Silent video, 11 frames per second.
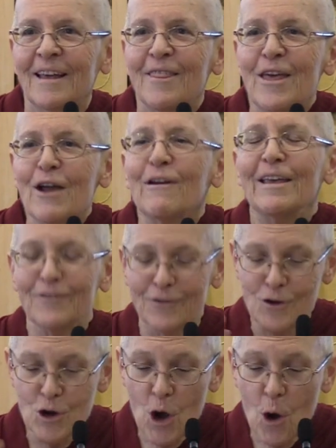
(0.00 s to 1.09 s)
There is
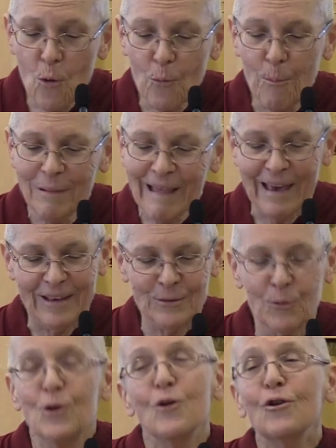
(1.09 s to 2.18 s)
no place
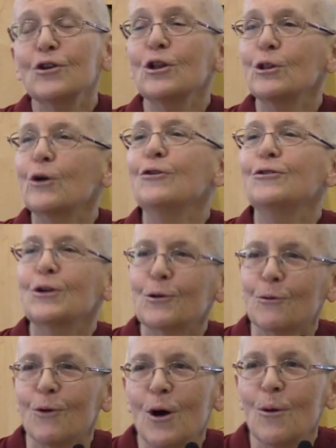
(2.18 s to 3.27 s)
where you're going to learn to
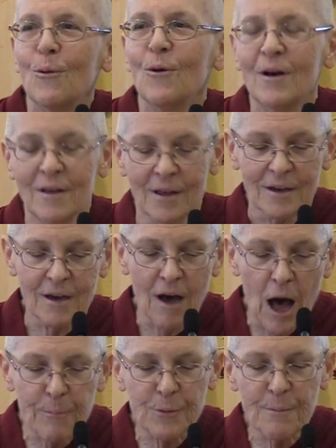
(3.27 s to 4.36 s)
grow,
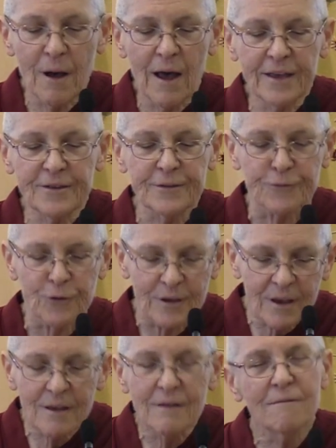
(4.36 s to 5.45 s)
compromise,
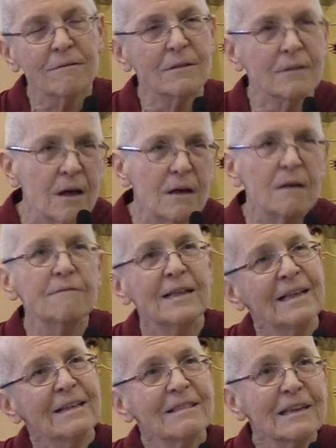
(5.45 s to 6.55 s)
forgive, love,
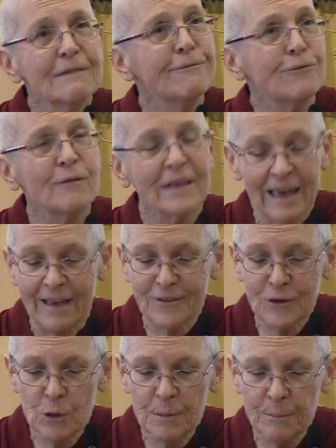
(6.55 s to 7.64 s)
live fully as a
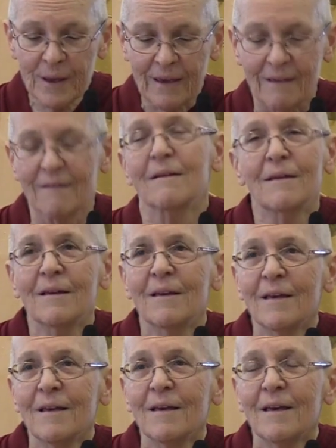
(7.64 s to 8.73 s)
human being.
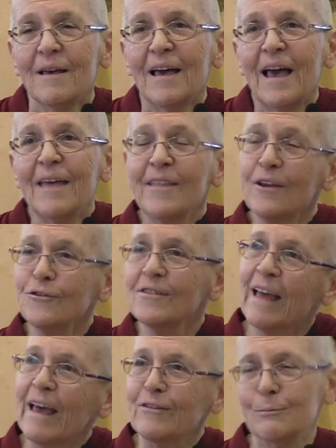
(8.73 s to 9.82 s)
And there's
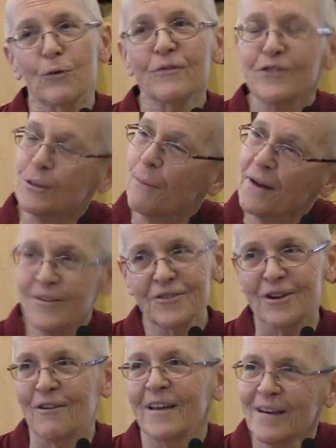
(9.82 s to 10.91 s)
Nance moving to the
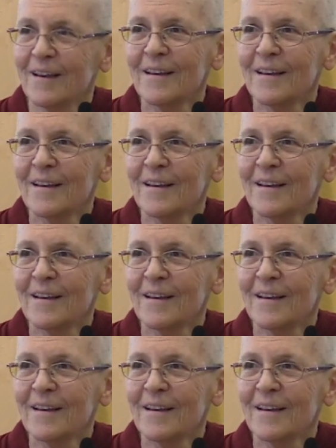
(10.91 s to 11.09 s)
monastery,